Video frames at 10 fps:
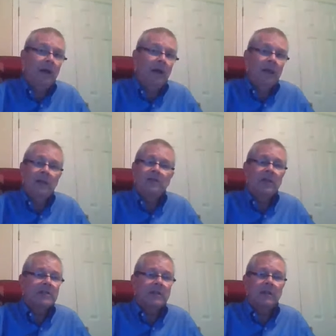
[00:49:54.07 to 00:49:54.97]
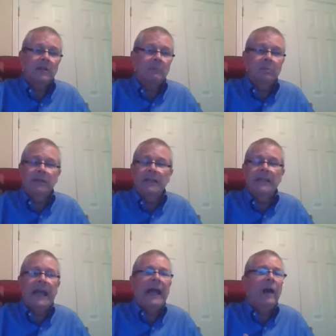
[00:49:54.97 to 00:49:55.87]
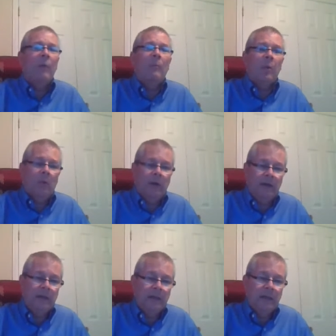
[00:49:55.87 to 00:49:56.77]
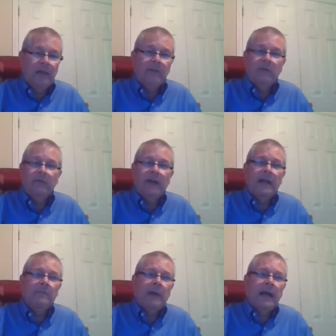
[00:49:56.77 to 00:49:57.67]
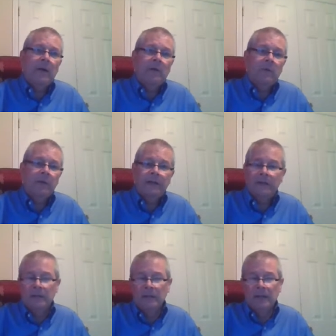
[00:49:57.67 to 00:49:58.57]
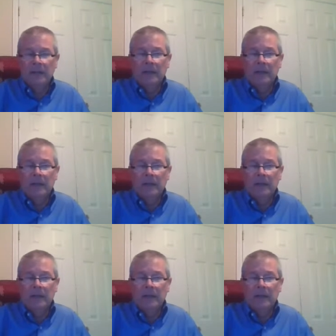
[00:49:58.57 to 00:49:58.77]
made well. Just a complete outpouring of divine power. What a